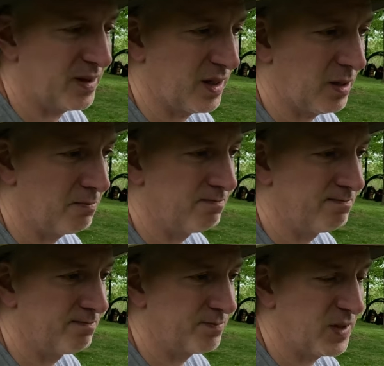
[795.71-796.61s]
um,
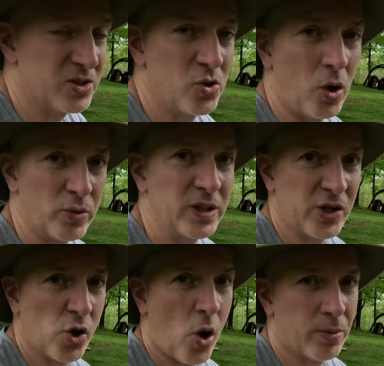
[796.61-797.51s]
it's not
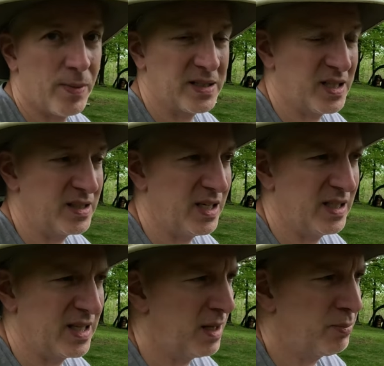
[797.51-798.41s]
really a compromised antenna
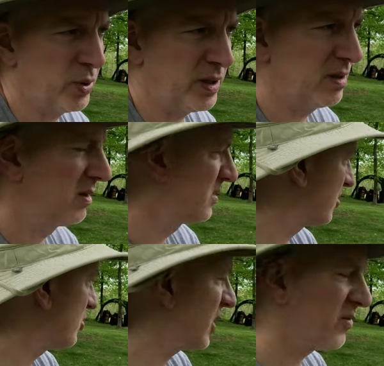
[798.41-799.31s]
at that point
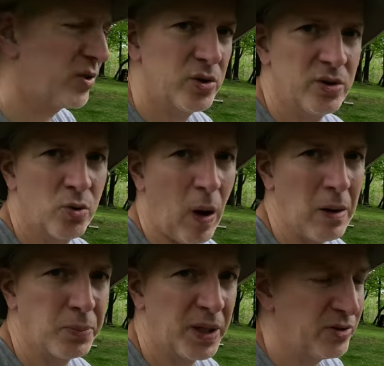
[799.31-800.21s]
as long as you have a good
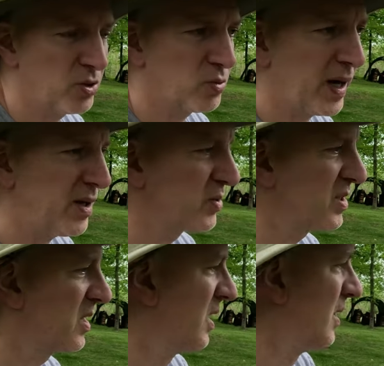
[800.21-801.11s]
ground plane, good
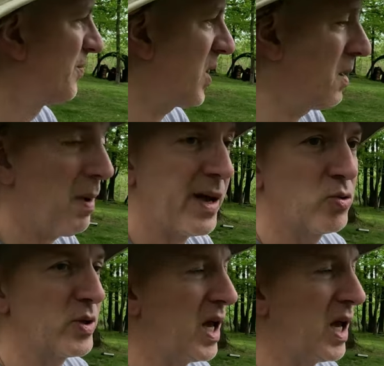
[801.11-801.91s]
radials. Uh, Michael